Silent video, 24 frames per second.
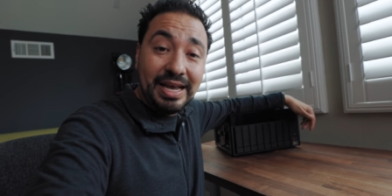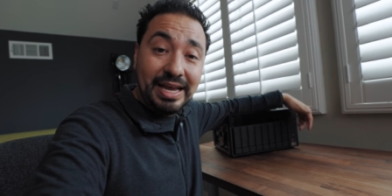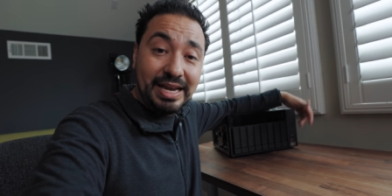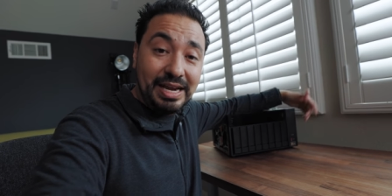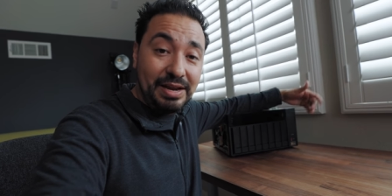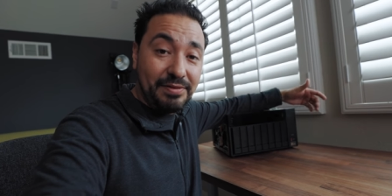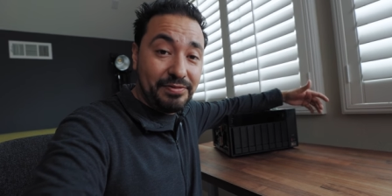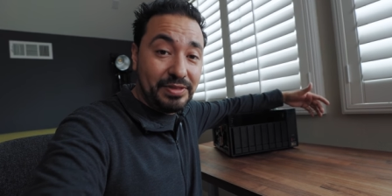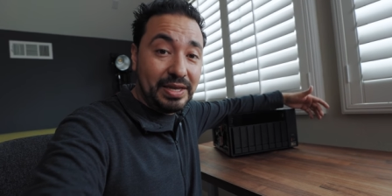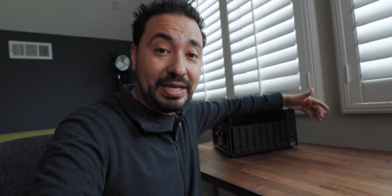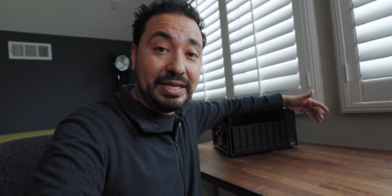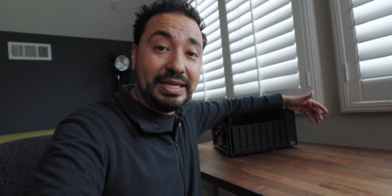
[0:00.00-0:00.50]
And
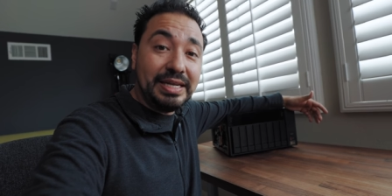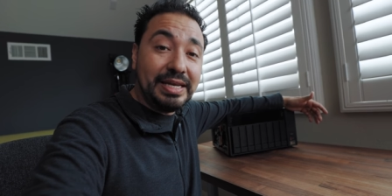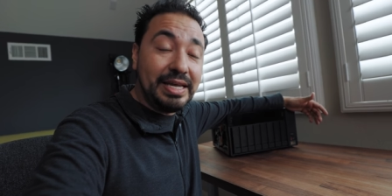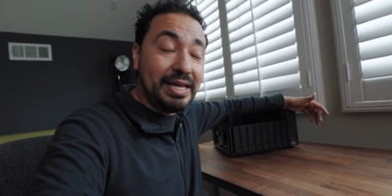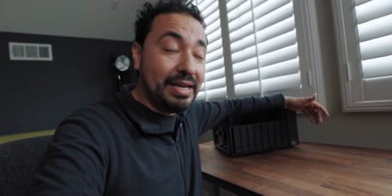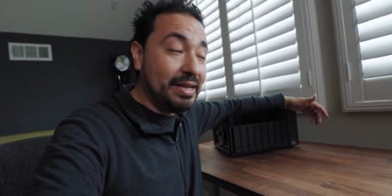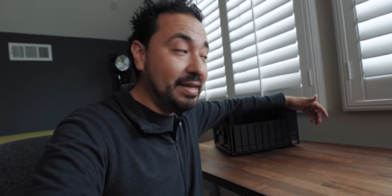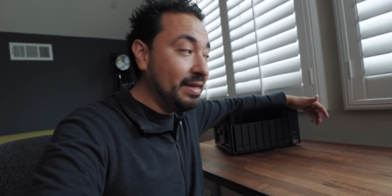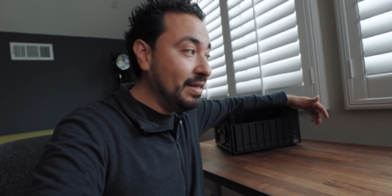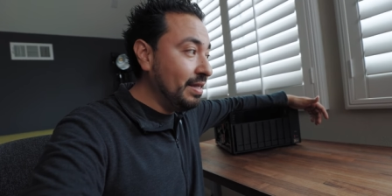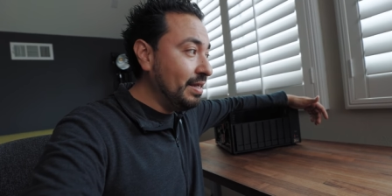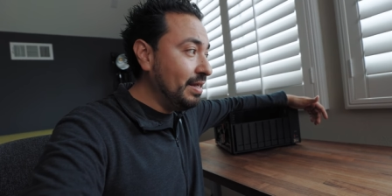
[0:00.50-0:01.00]
if they
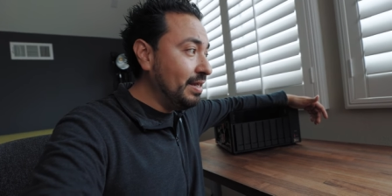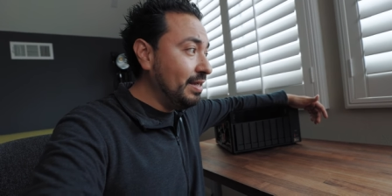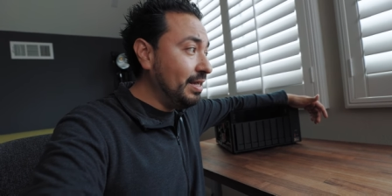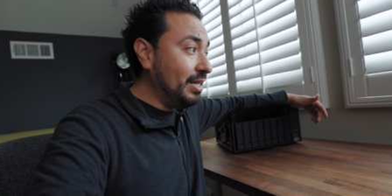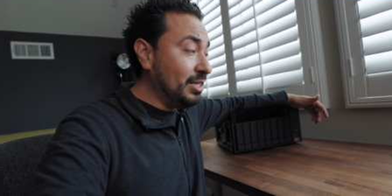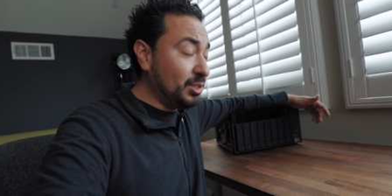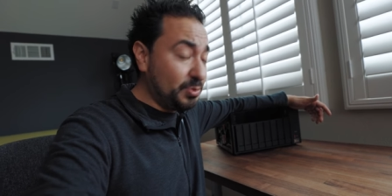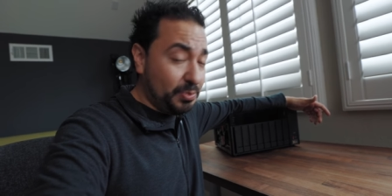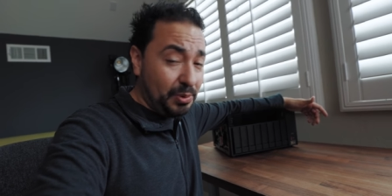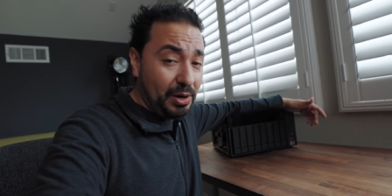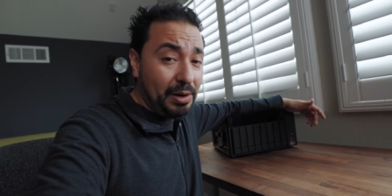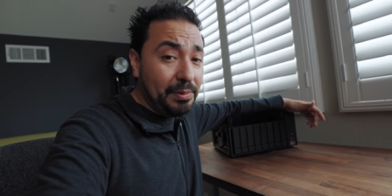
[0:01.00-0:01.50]
did,
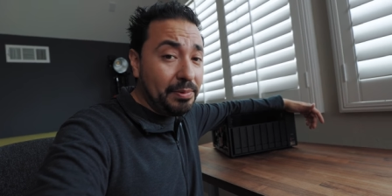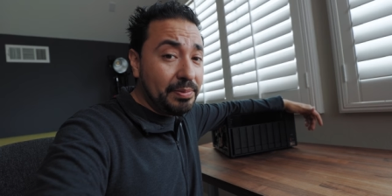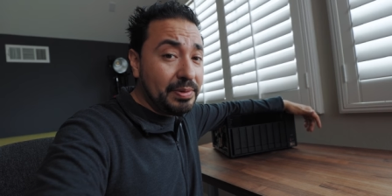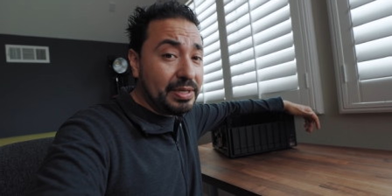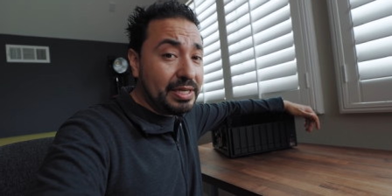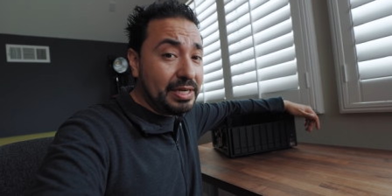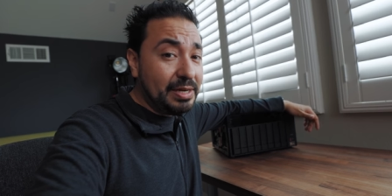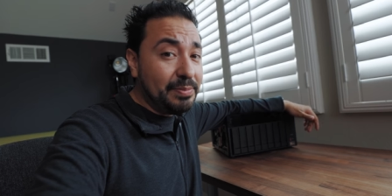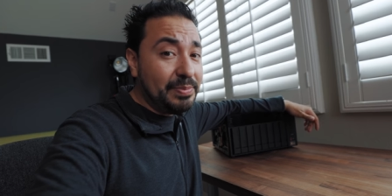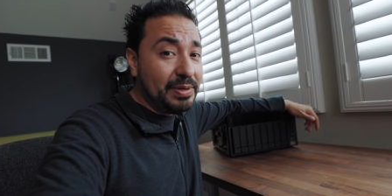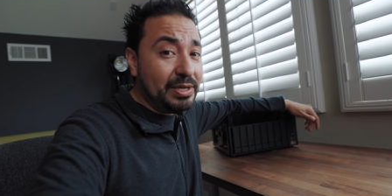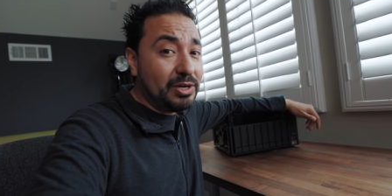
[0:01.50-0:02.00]
it's probably
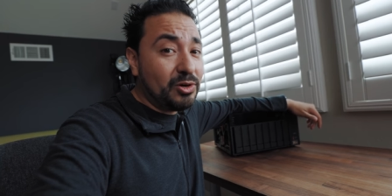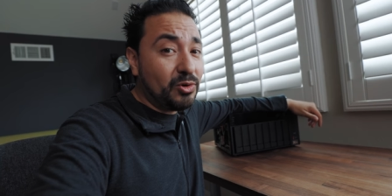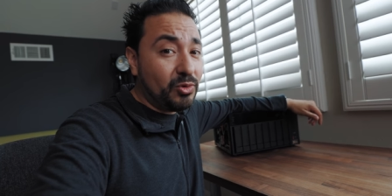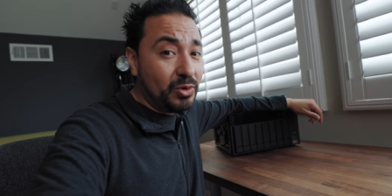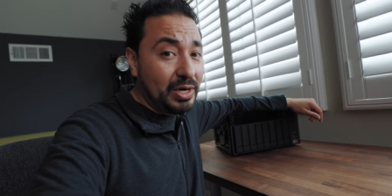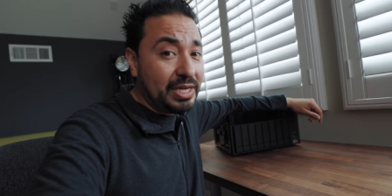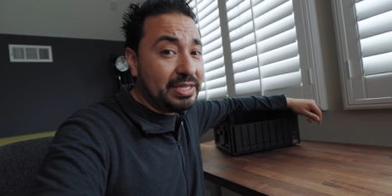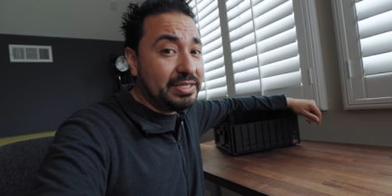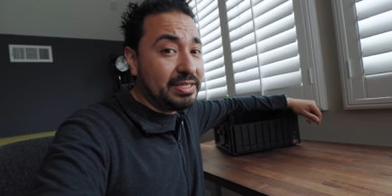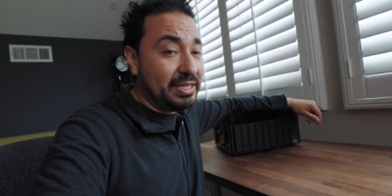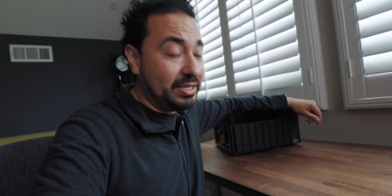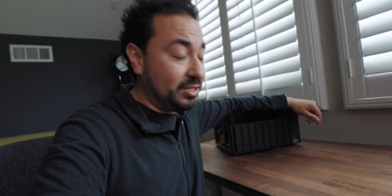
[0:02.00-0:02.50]
gonna be
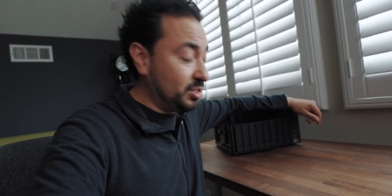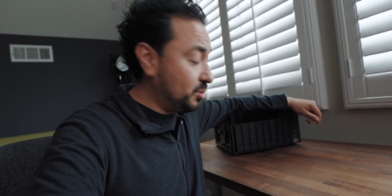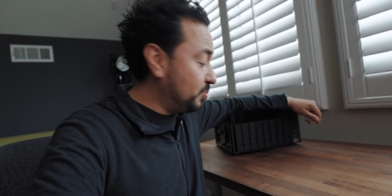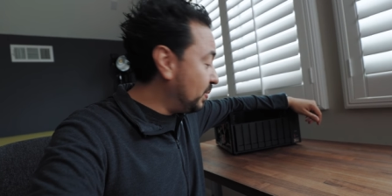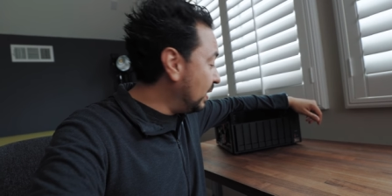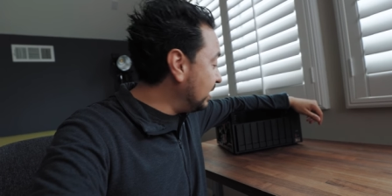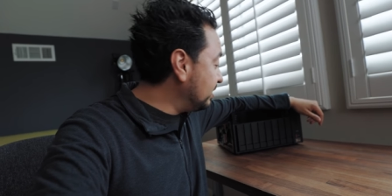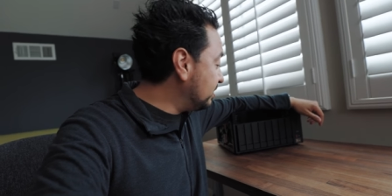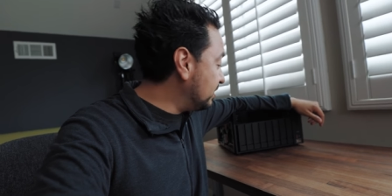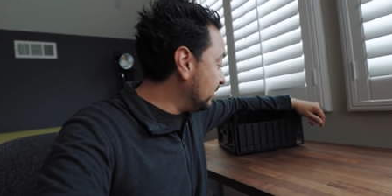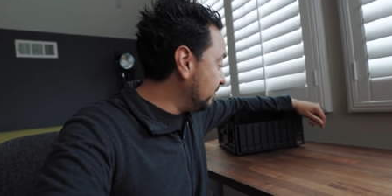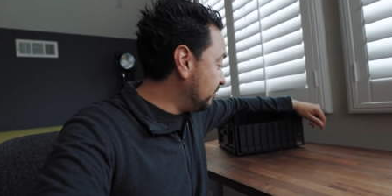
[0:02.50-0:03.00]
crazy
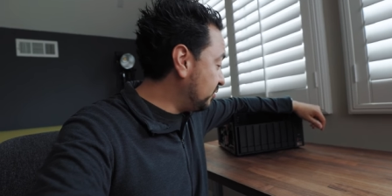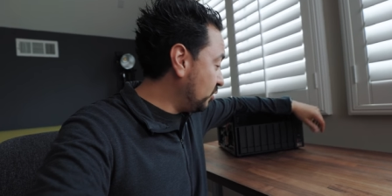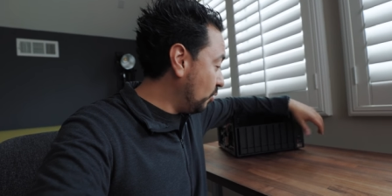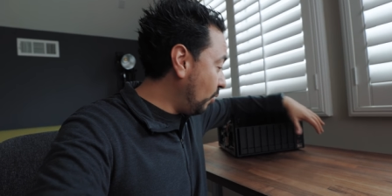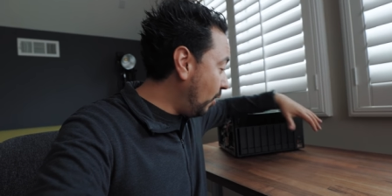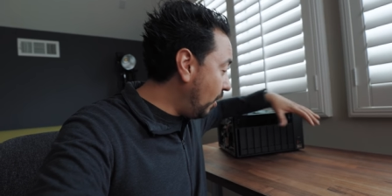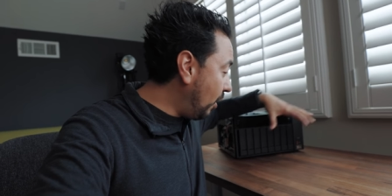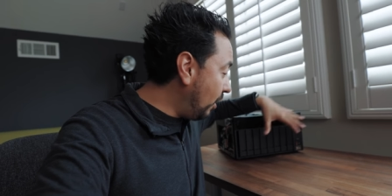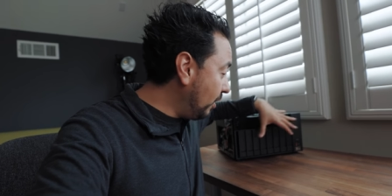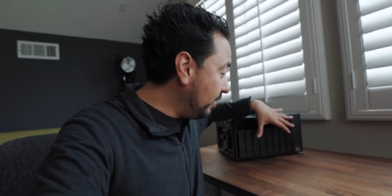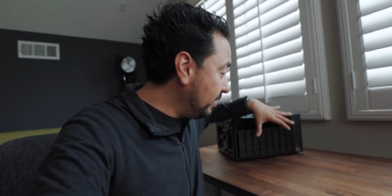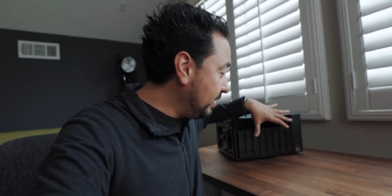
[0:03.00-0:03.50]
expensive. So
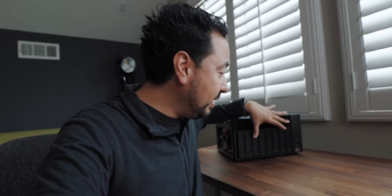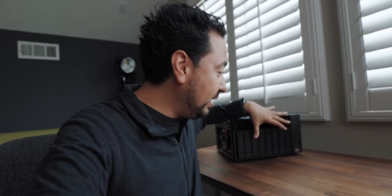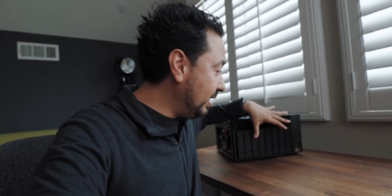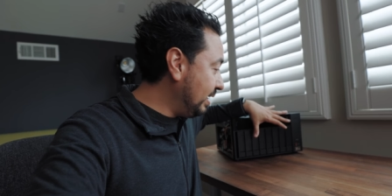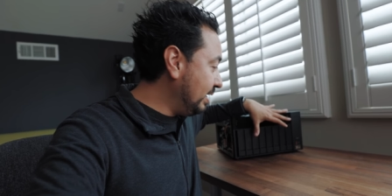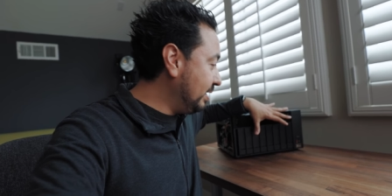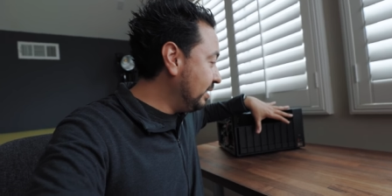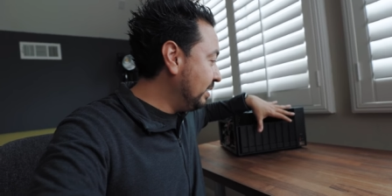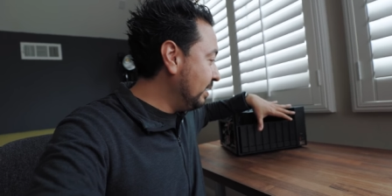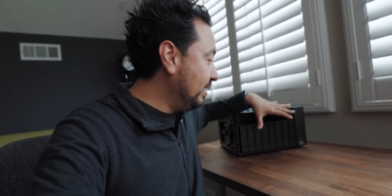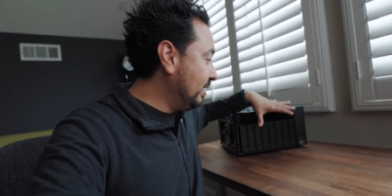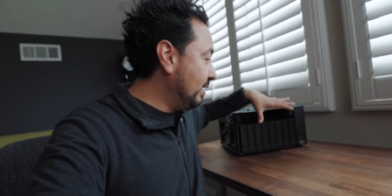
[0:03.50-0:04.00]
all
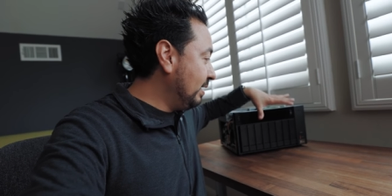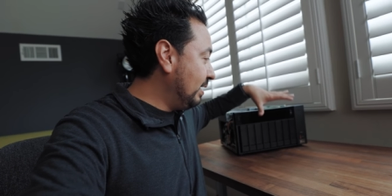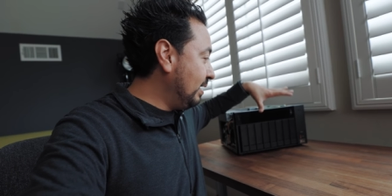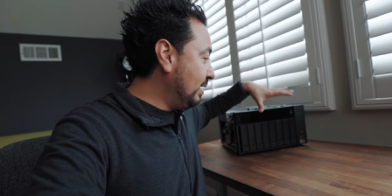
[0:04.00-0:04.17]
in,